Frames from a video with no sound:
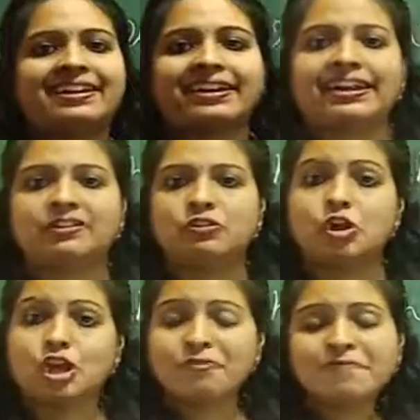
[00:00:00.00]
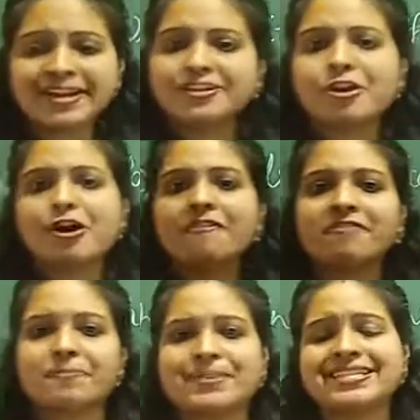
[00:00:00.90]
900. Withdraw
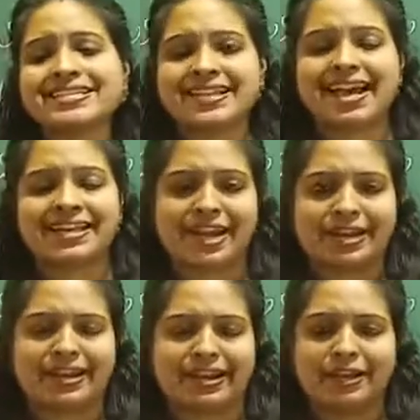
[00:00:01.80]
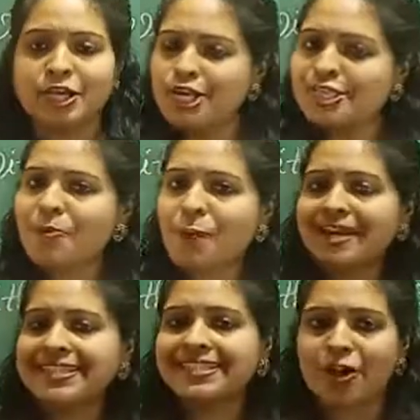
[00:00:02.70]
rupees 900. So
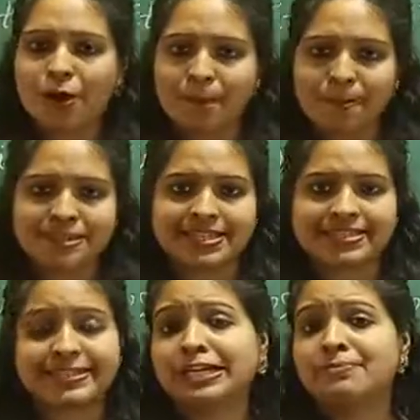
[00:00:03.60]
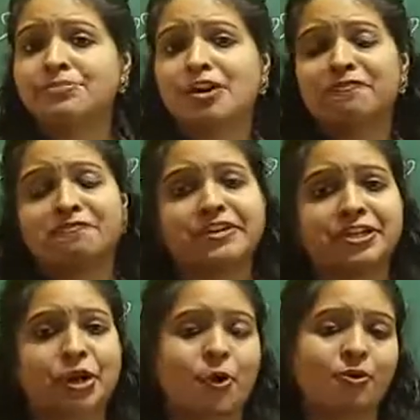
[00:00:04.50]
what is the opposite terms of
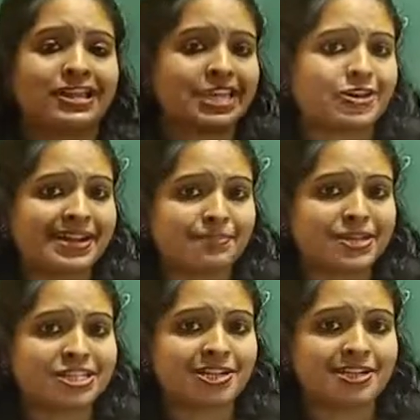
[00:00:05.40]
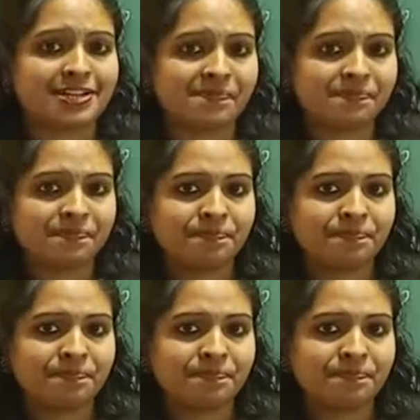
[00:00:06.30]
withdraw? Can you tell me, children?